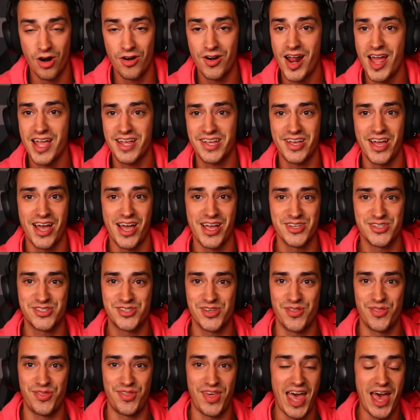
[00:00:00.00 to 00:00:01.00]
All right,
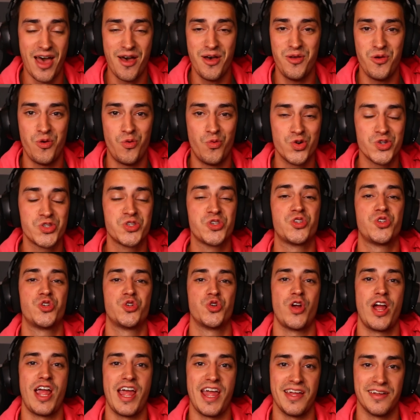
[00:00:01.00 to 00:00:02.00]
guys, that was
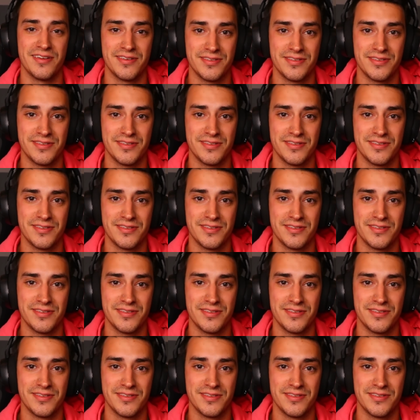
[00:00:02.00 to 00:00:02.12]
Stray.